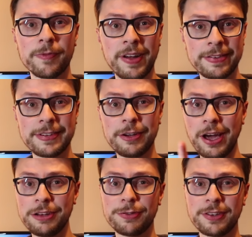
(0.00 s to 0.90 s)
Fantasy,
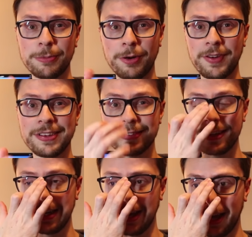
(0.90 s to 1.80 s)
not Age of Sigmar
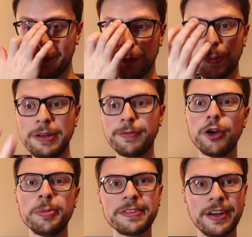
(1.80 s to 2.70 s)
Fantasy. If you played
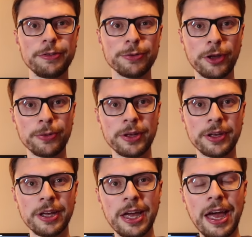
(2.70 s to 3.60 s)
Vermintide, you'll know
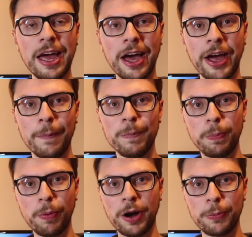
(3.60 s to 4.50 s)
the
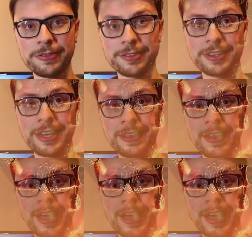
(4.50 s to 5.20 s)
Bright Wizard in